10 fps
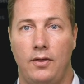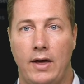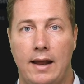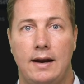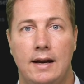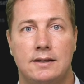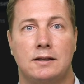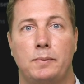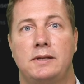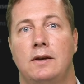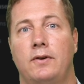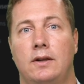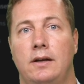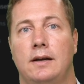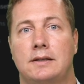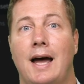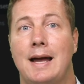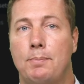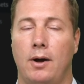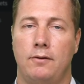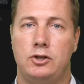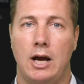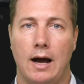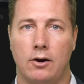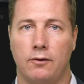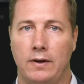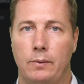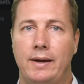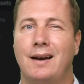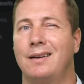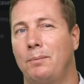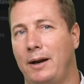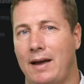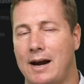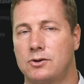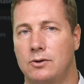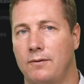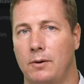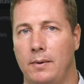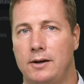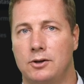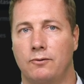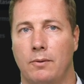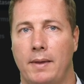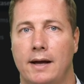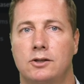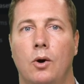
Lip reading: that it is specifically a type of geography, and we get a little bit of extra information from that.